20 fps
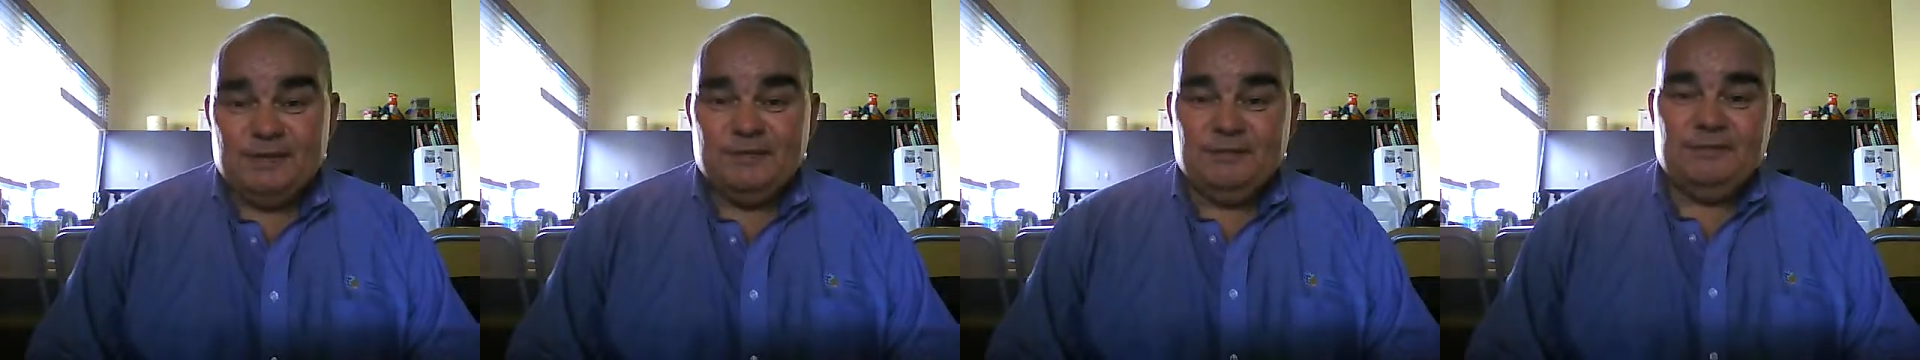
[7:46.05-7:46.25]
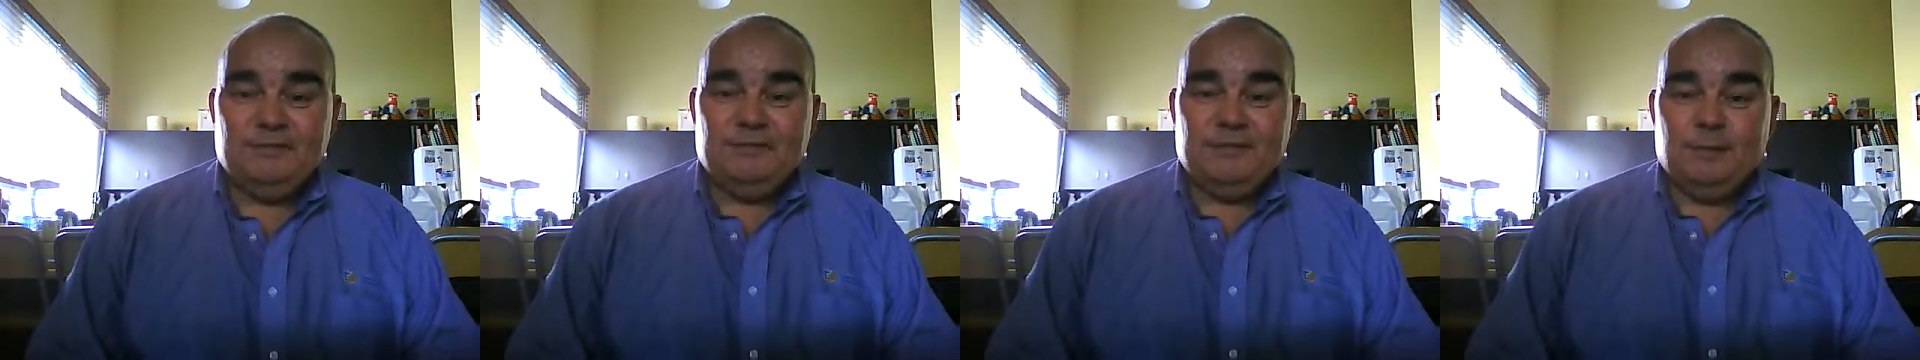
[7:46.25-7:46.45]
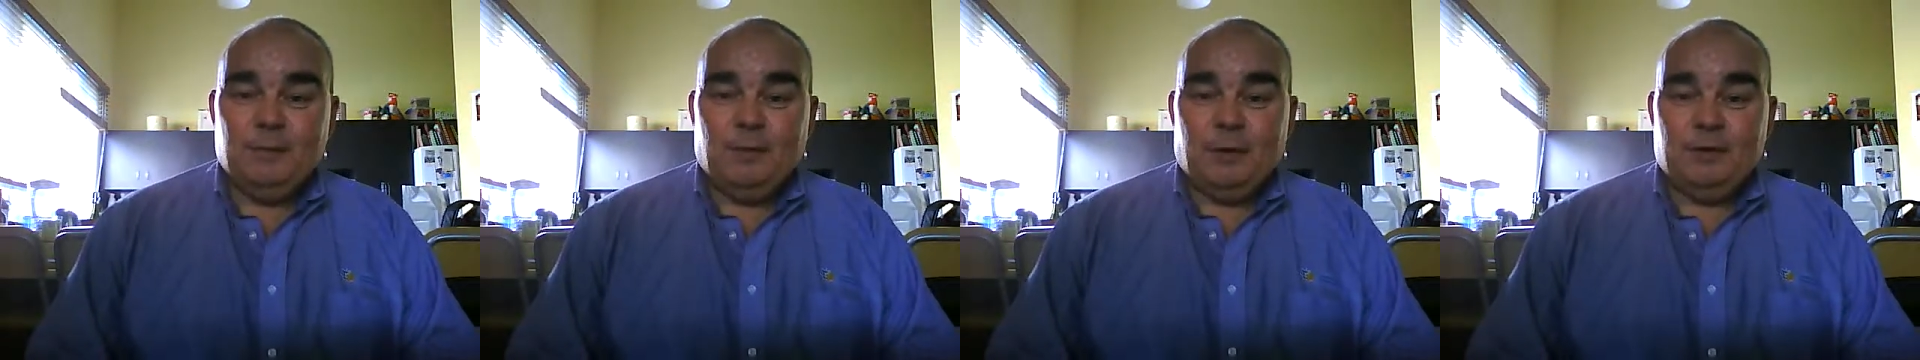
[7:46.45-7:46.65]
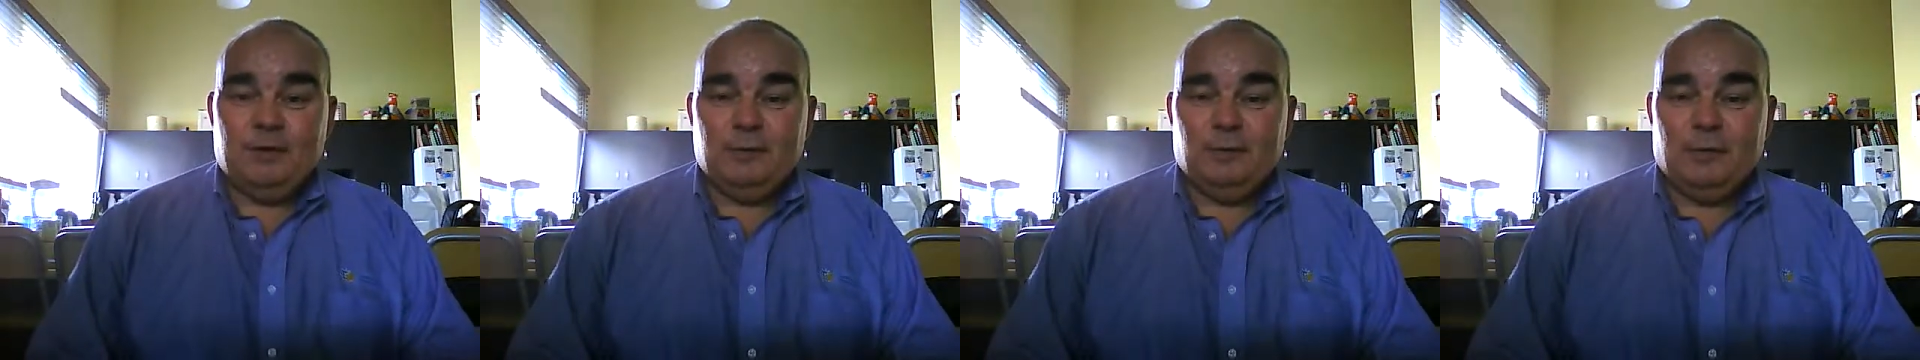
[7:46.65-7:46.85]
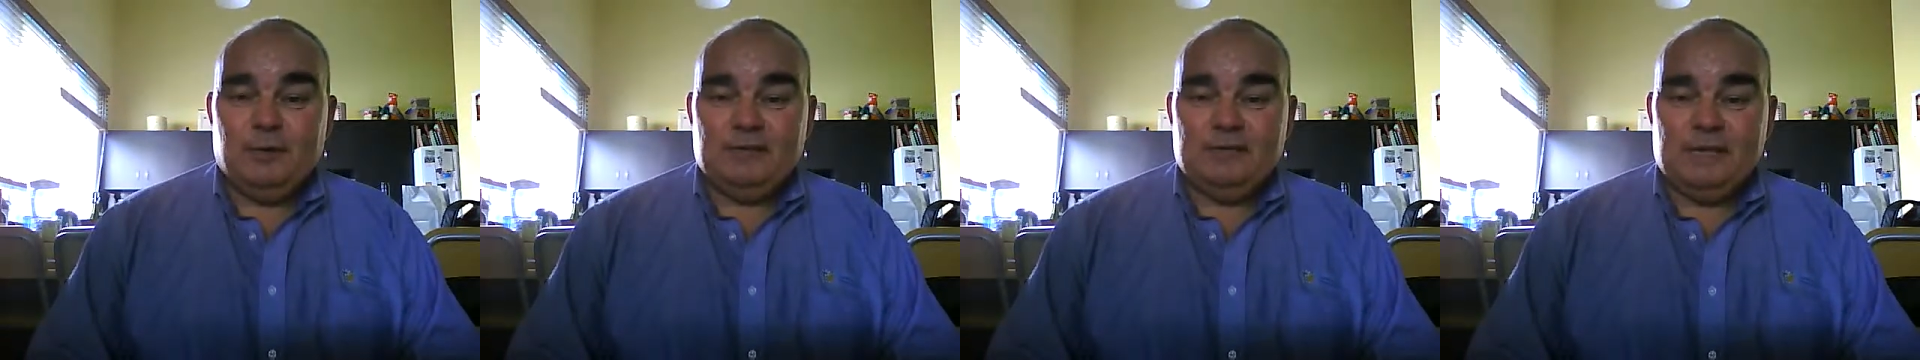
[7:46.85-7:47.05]
of the
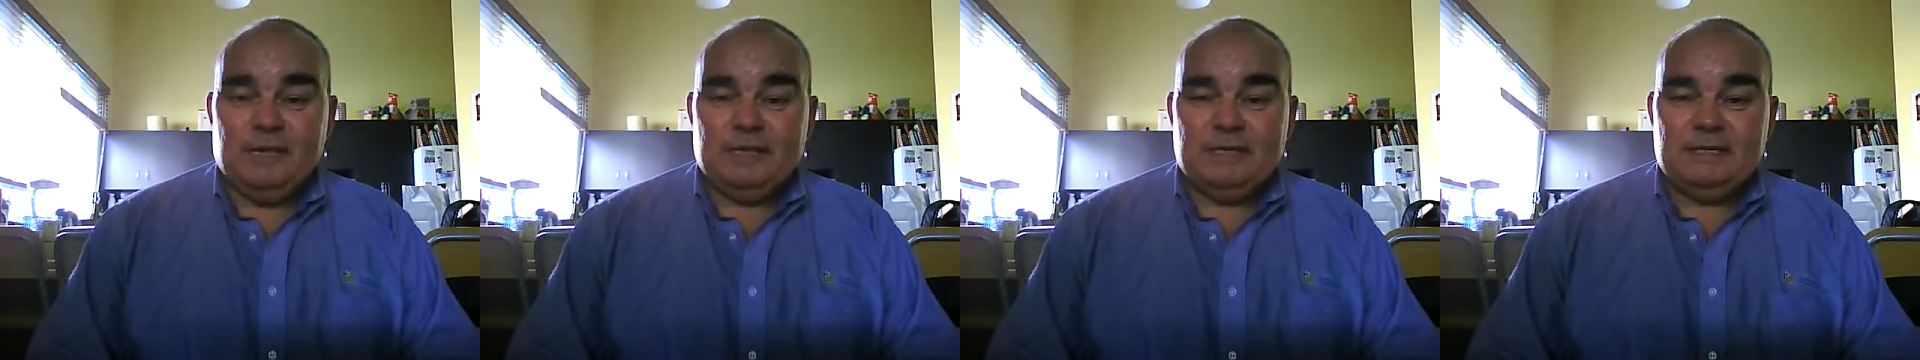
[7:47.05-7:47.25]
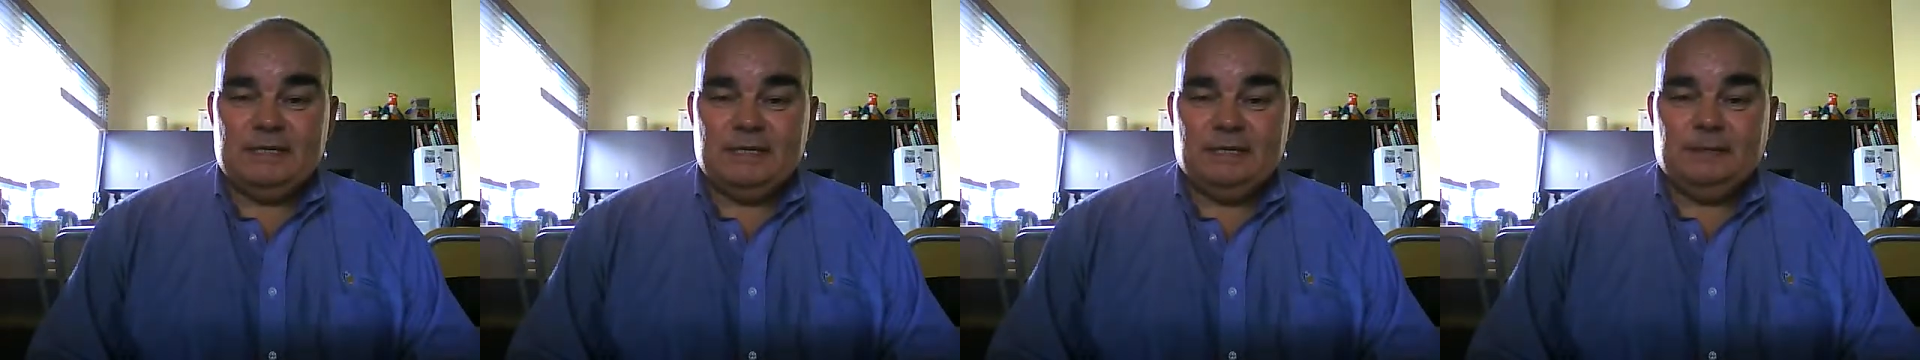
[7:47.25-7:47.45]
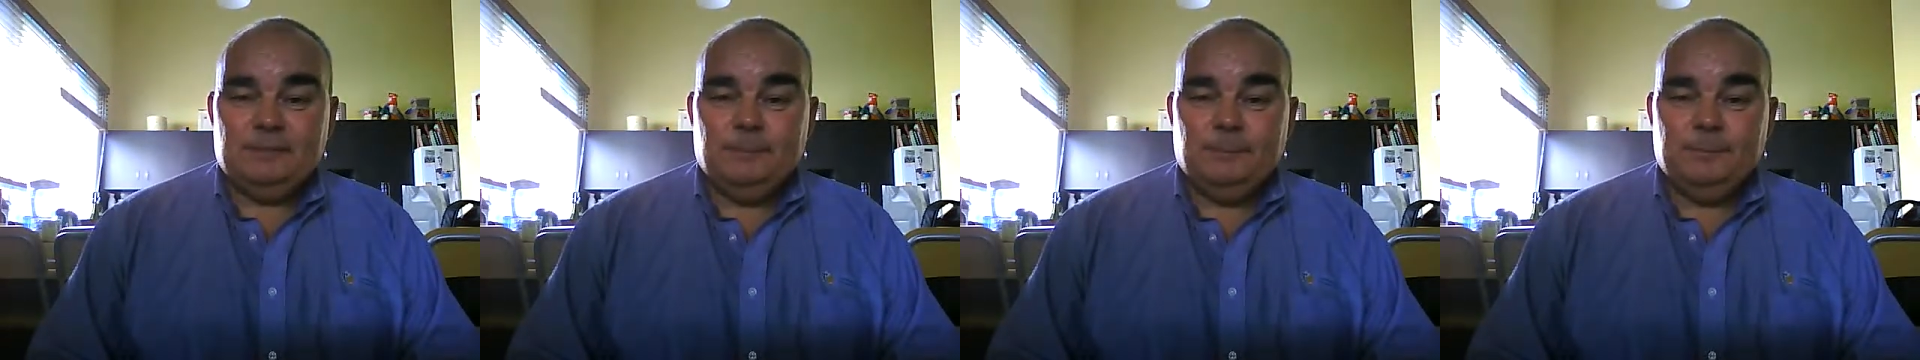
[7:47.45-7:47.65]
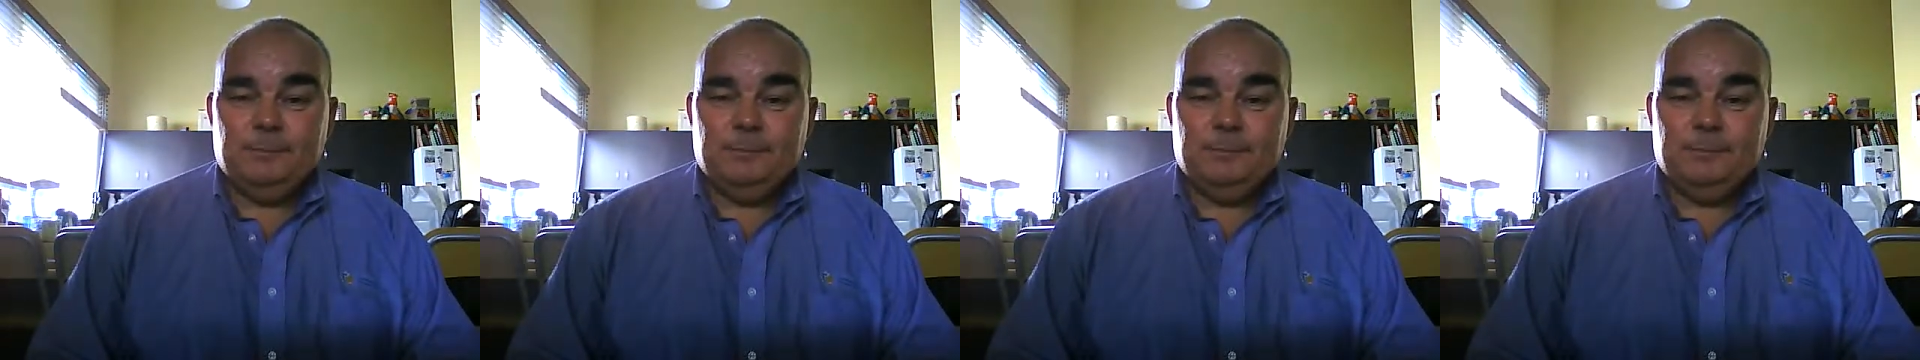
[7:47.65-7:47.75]
blind wine tasting.